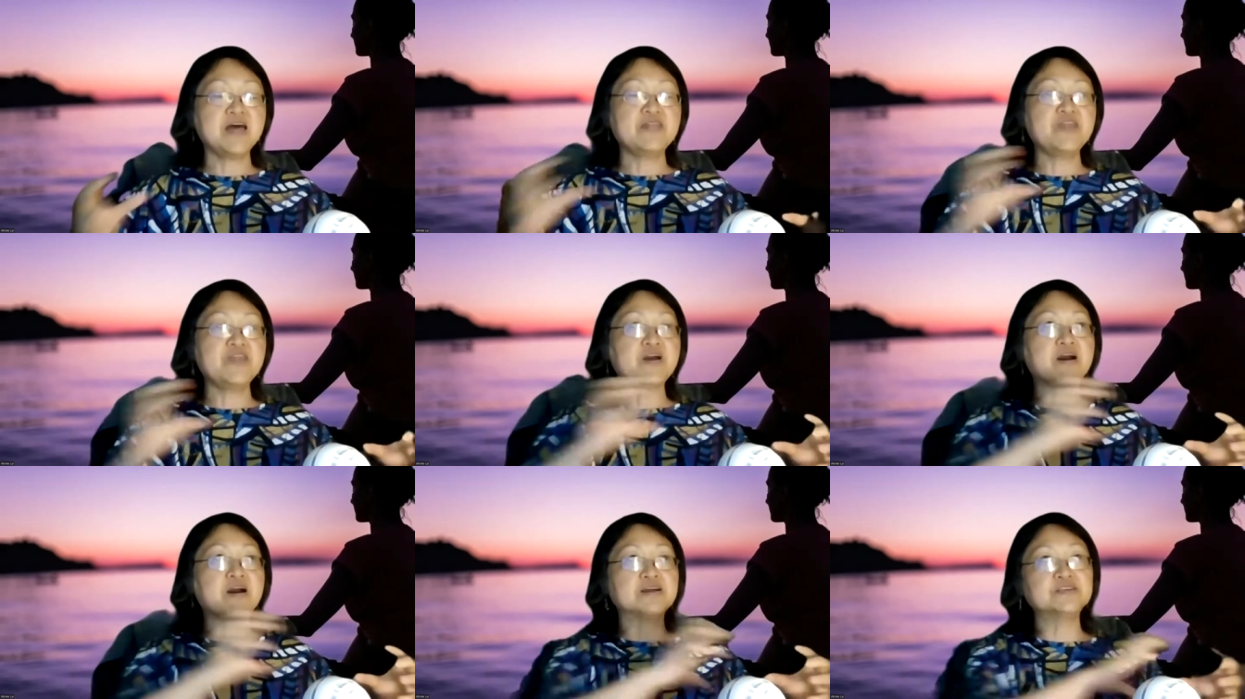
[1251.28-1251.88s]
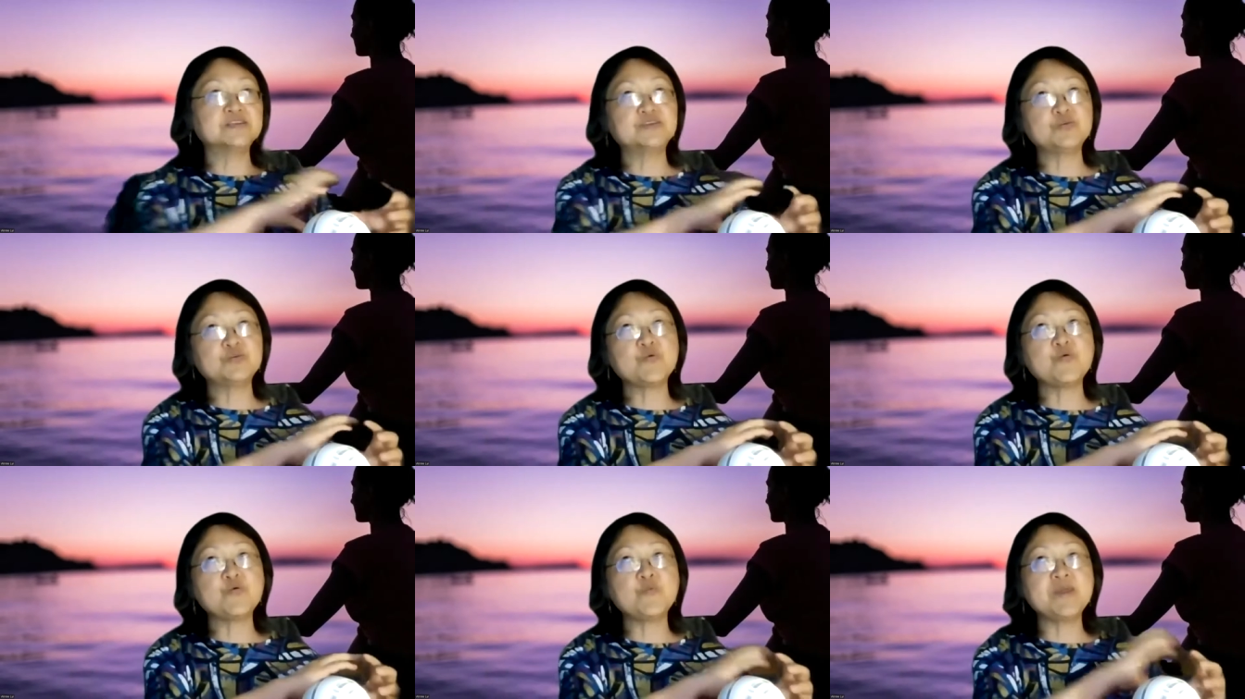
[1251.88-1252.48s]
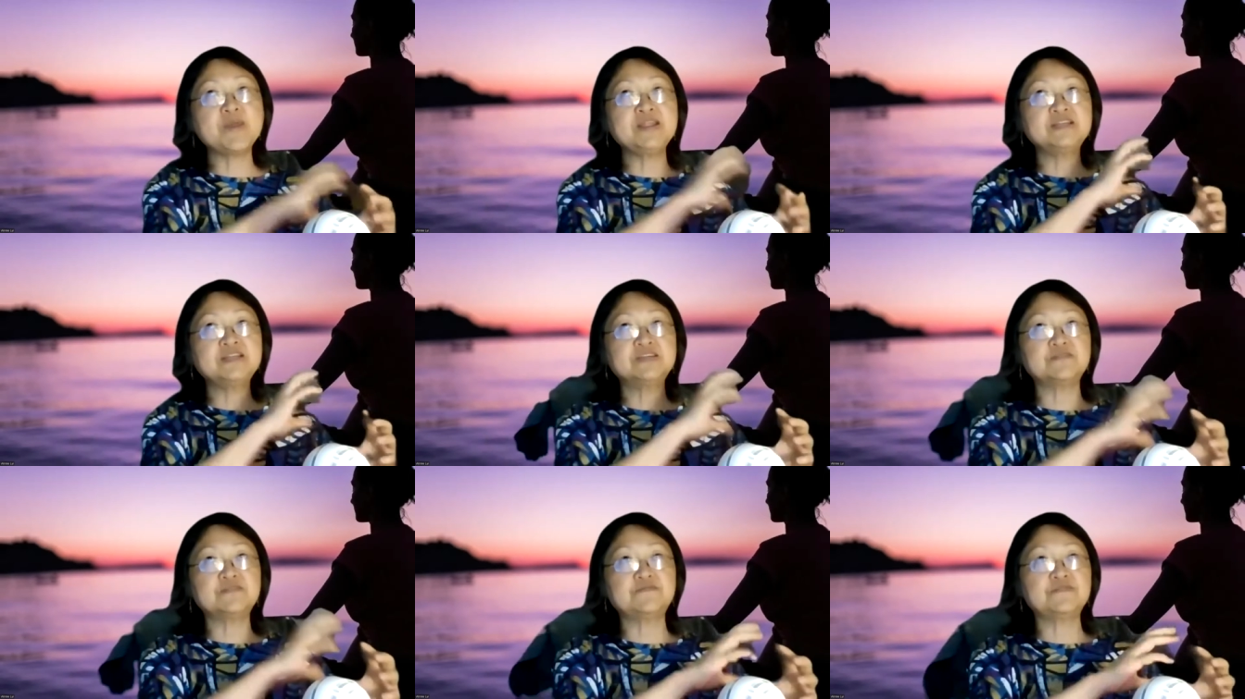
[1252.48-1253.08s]
there are so many
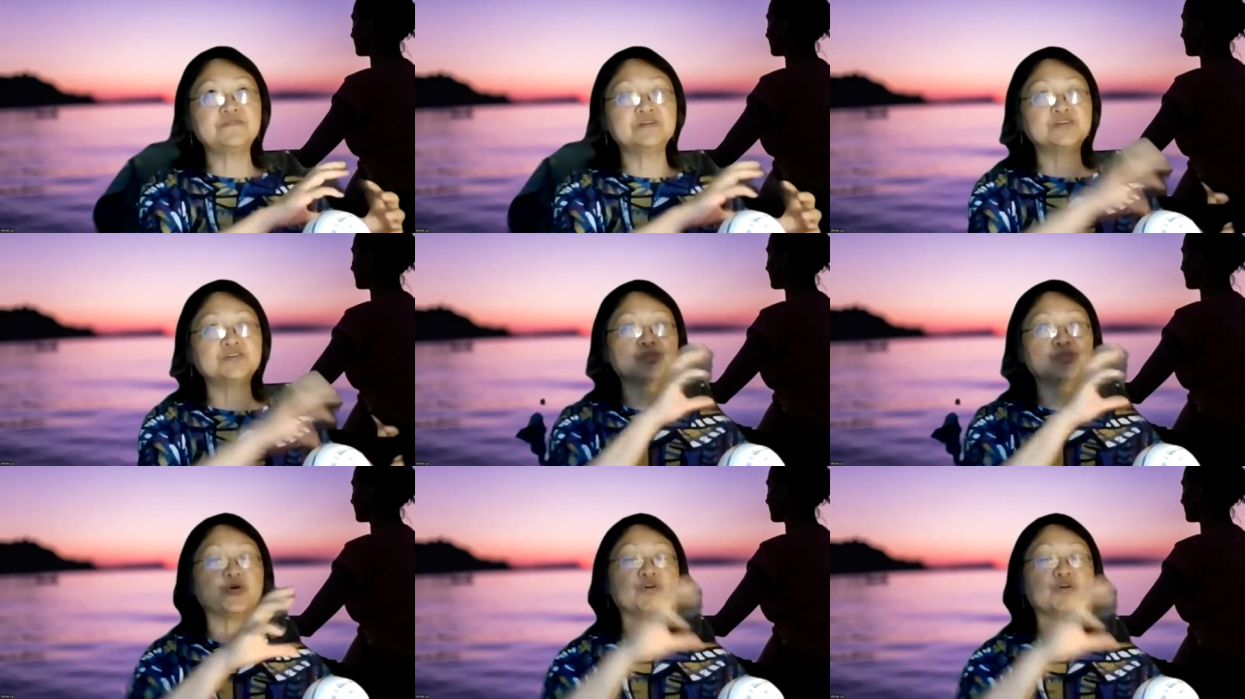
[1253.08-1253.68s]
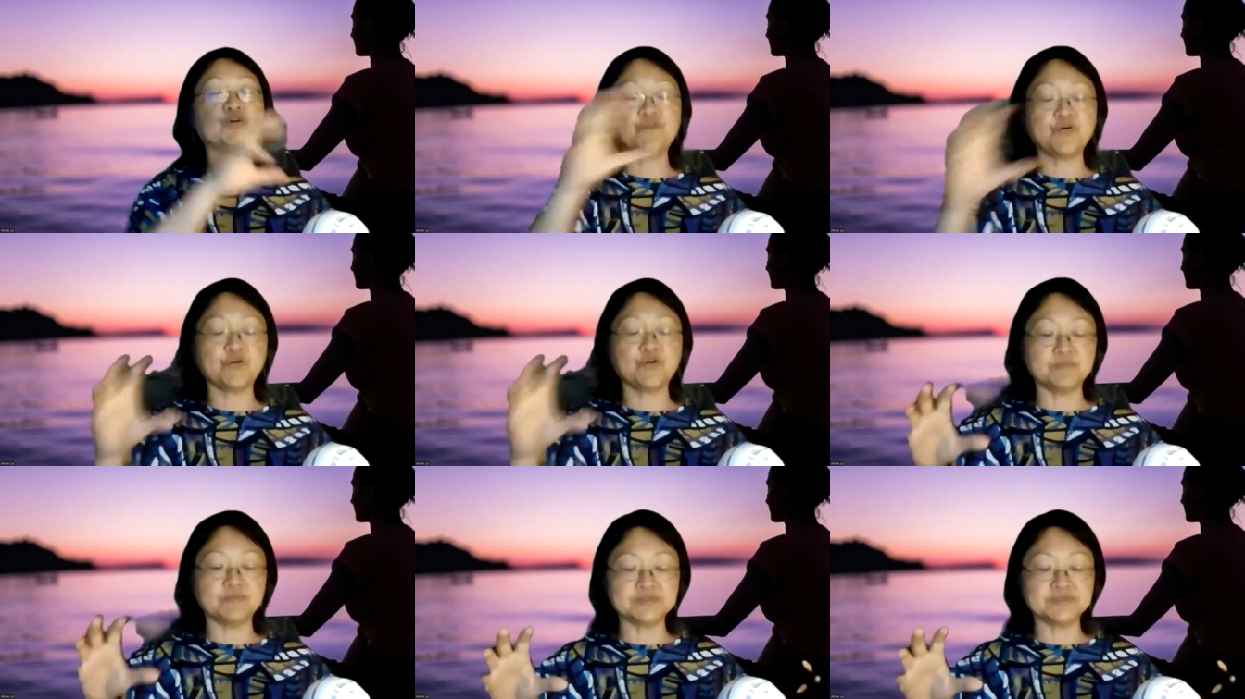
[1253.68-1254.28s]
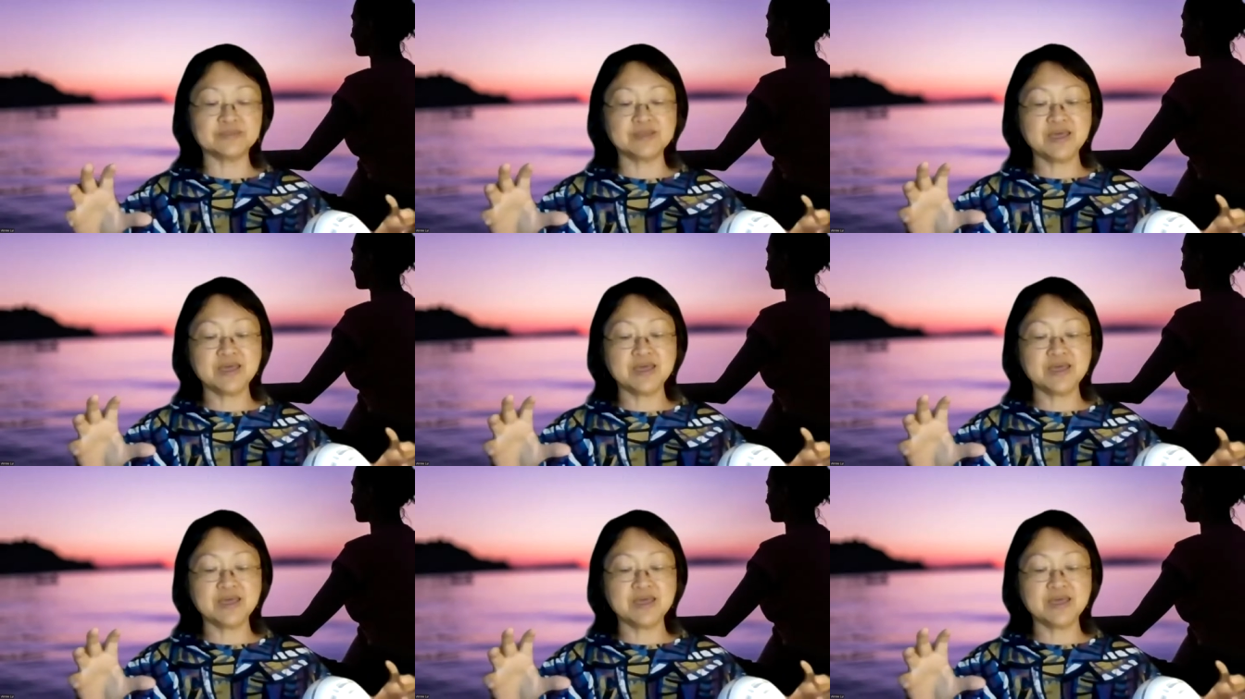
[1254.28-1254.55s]
different thought forms.